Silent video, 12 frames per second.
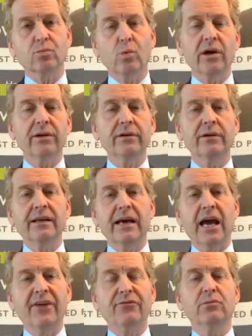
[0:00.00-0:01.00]
One,
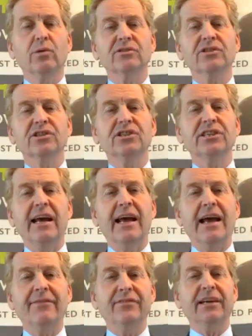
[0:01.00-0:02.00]
everyone wants to
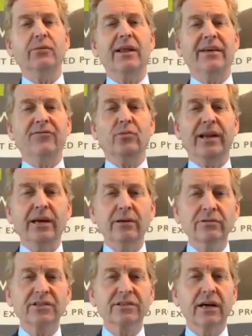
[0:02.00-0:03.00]
share everything with everyone
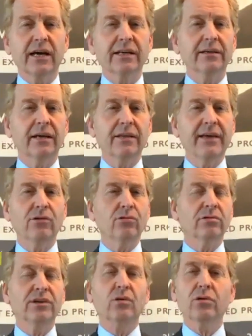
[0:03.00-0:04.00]
else, and they're
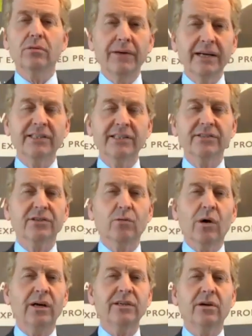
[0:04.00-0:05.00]
all your competitors. So
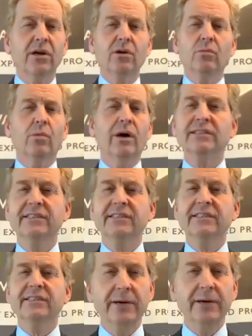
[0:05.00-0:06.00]
why
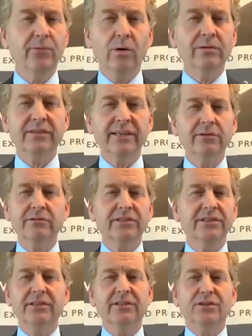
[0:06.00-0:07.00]
tell people what deals
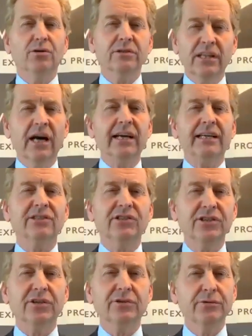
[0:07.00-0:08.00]
you're likely to
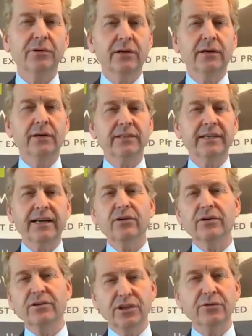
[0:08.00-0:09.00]
do? Get on and
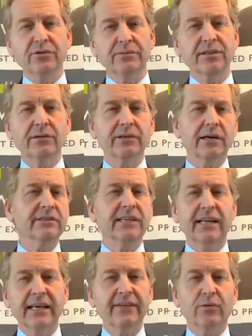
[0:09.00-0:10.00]
do them. Don't go telling
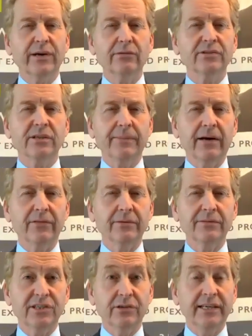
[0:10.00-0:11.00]
everyone else about them
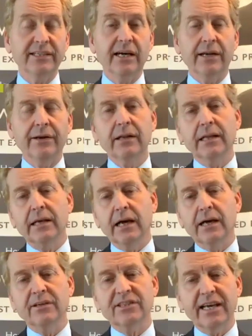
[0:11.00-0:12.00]
until they're done. And
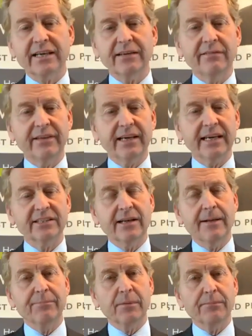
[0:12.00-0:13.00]
the second thing is,
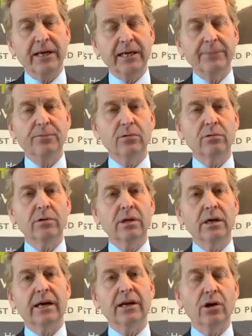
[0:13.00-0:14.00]
people,
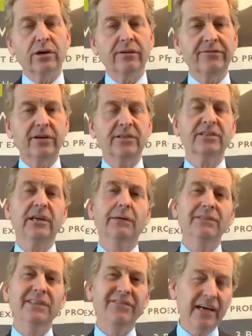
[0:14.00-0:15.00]
and a lot of
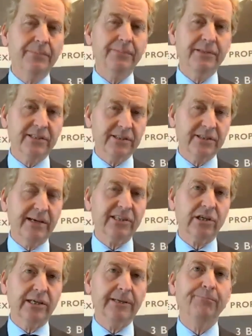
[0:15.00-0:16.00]
first-time developers
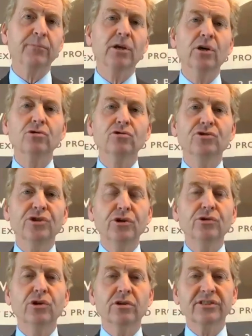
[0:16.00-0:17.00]
especially,
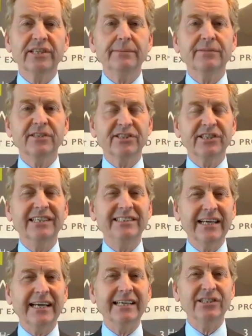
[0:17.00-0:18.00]
do not seem to see
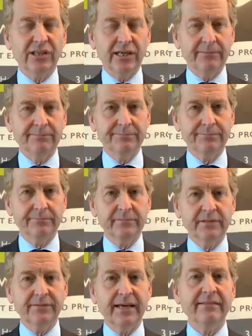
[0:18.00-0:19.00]
danger.
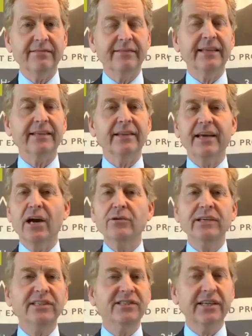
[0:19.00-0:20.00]
They
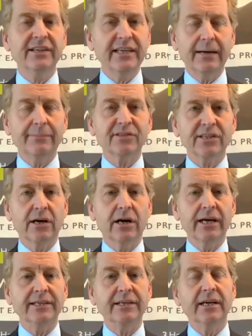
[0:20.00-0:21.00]
only see the
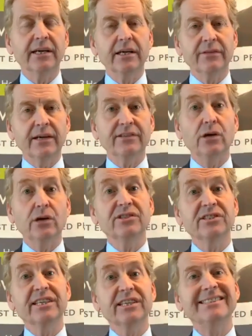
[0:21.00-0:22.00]
upside. They don't
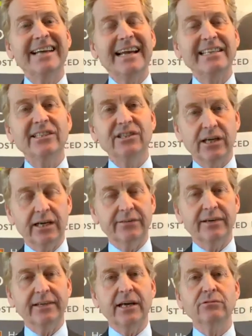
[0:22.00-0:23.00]
see
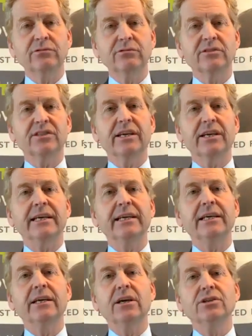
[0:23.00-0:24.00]
danger. They don't
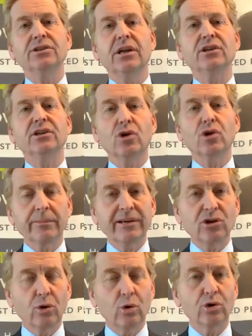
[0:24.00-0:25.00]
see you've got to
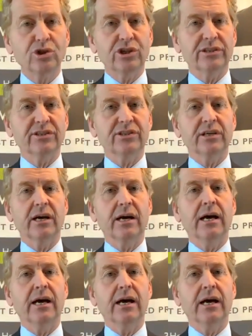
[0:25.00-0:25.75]
be cautious.